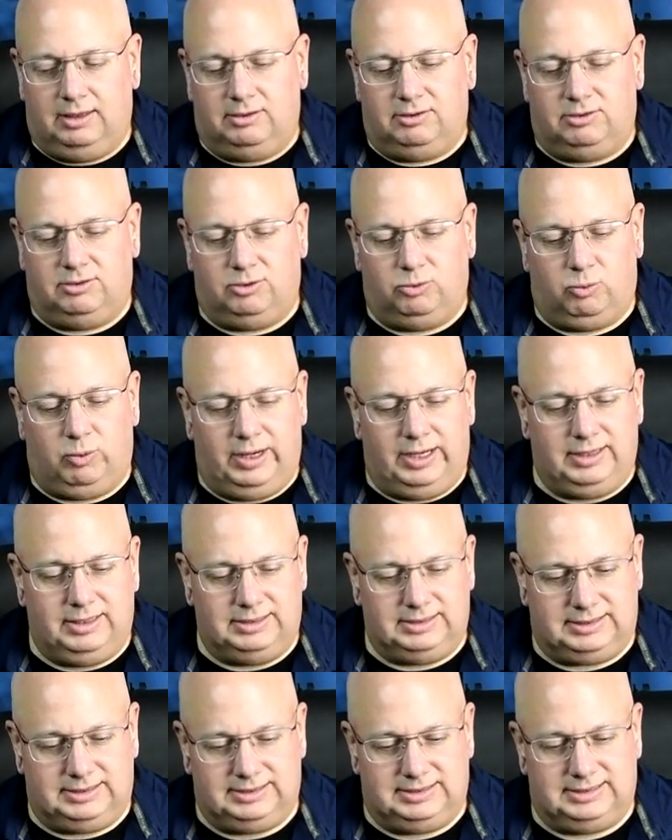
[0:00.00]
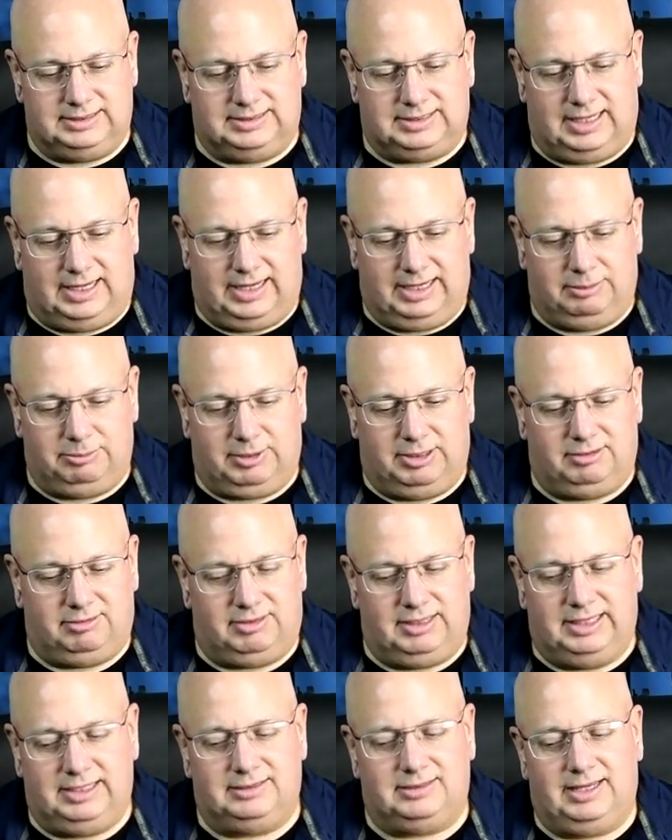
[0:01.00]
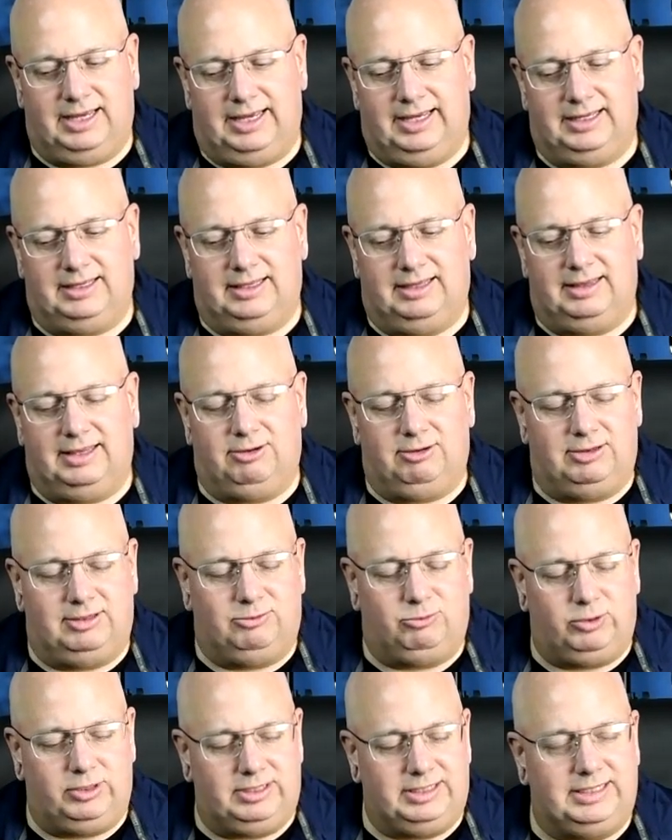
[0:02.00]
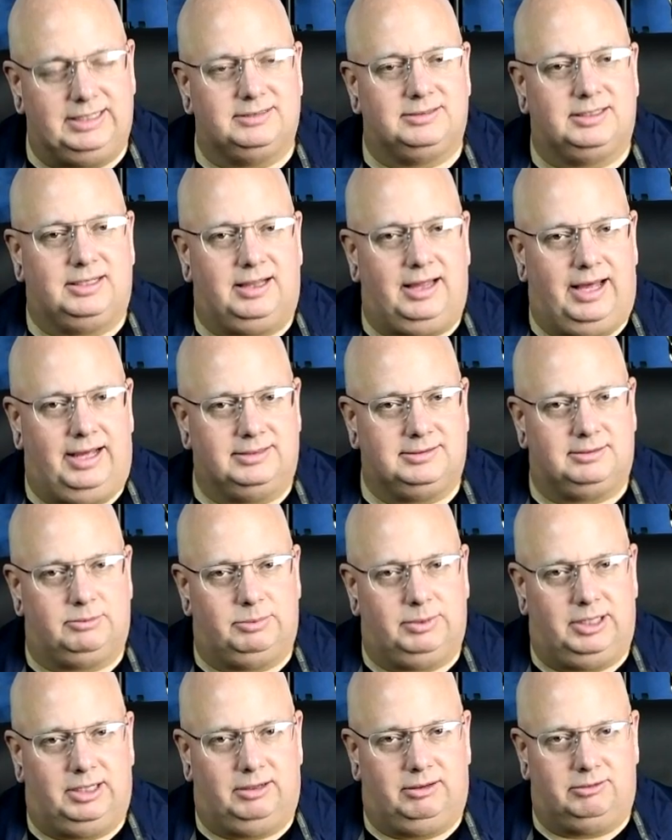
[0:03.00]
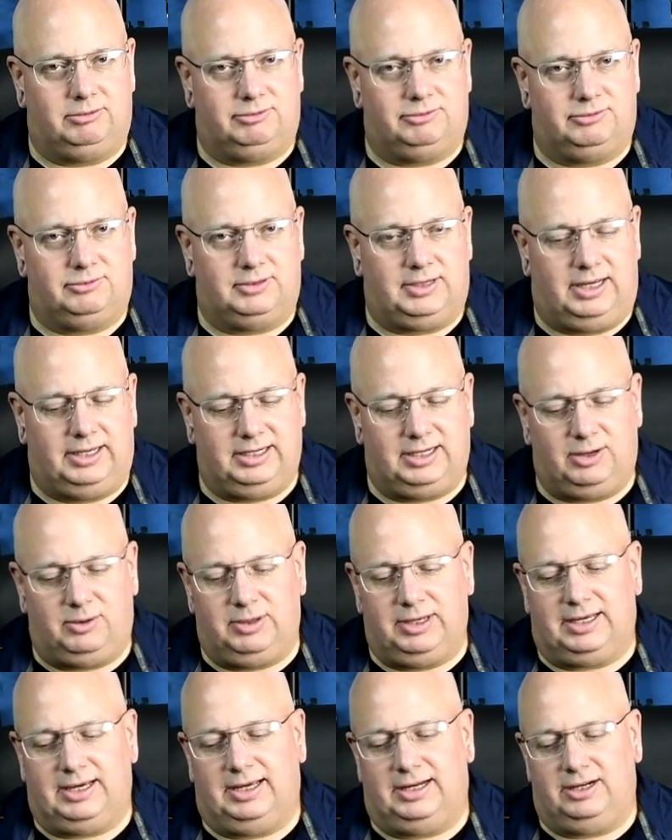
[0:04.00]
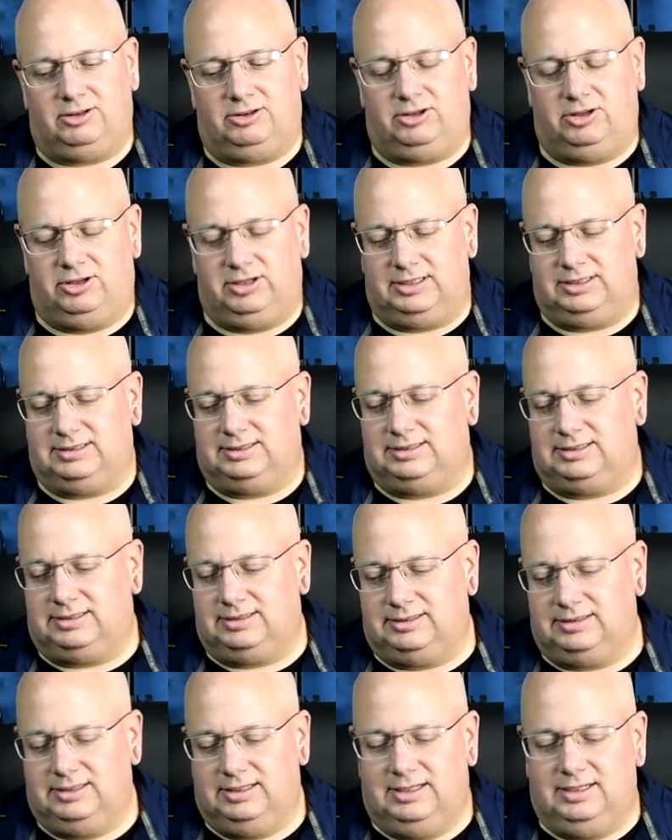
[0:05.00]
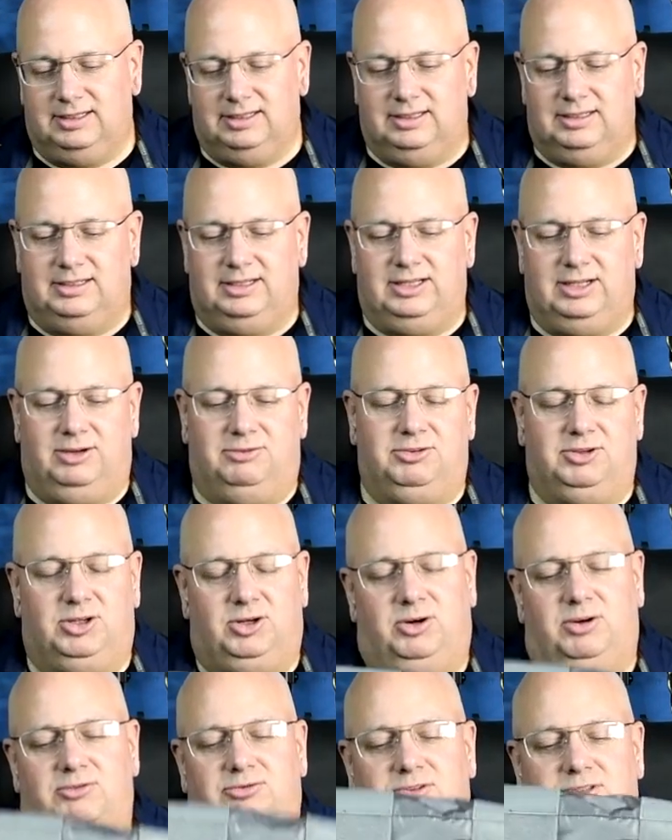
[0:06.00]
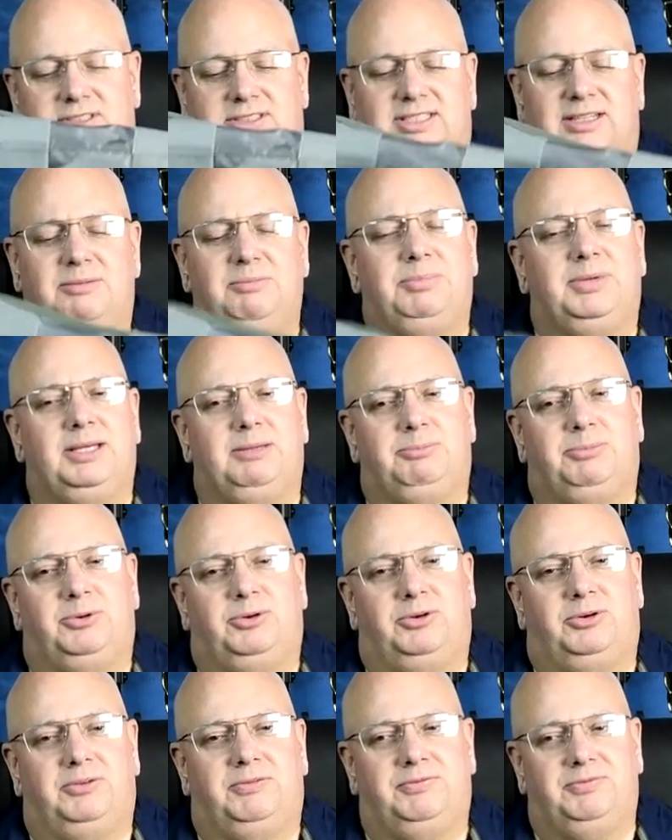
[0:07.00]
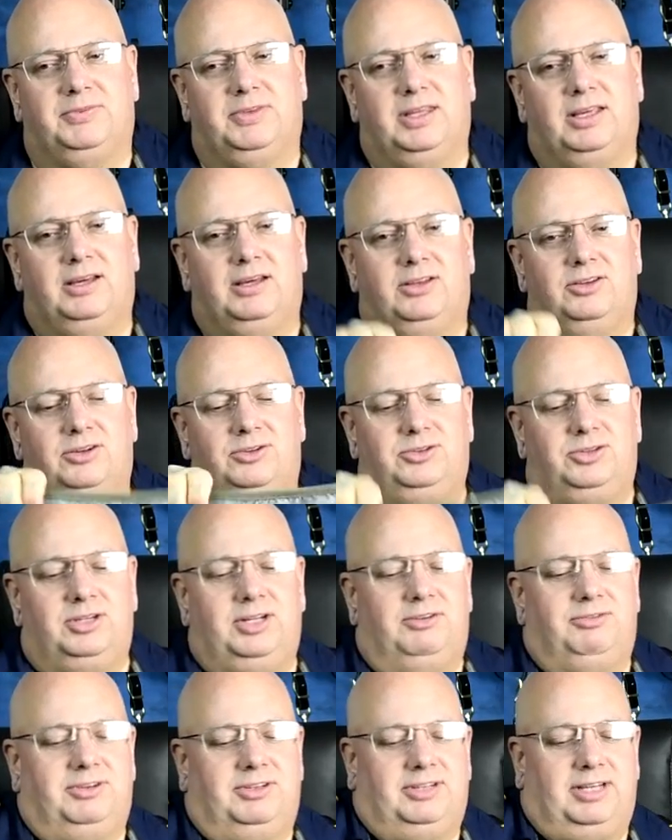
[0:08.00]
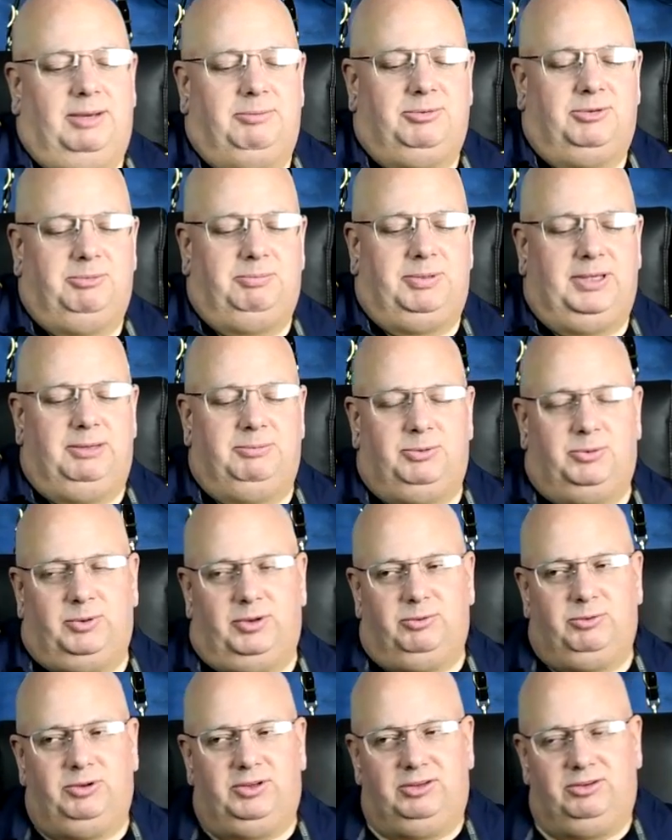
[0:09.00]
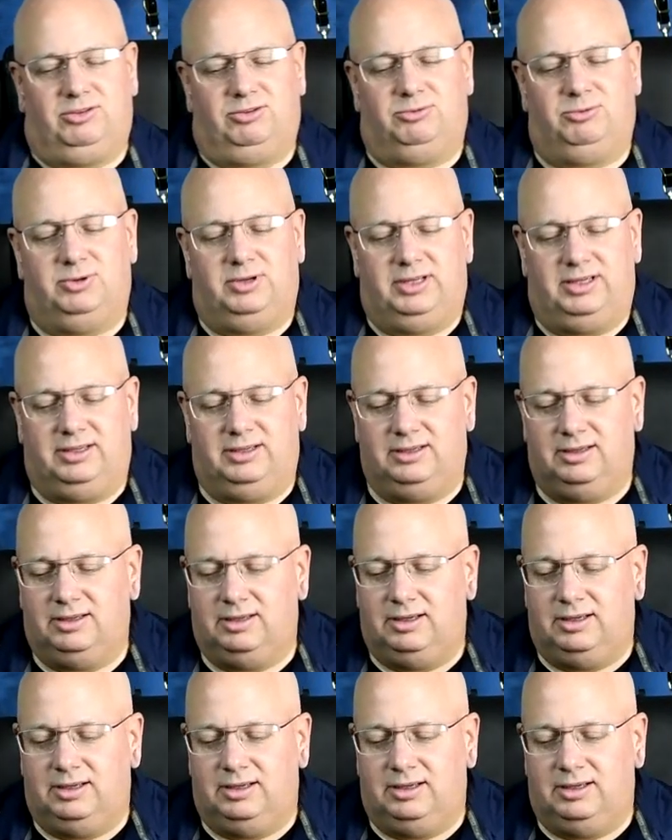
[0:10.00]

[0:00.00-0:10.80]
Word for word: The way this is designed by Think Tank, it really is a class above. I know it kind of looks, you know, if you're going for some people, there are two different types of people, well really three.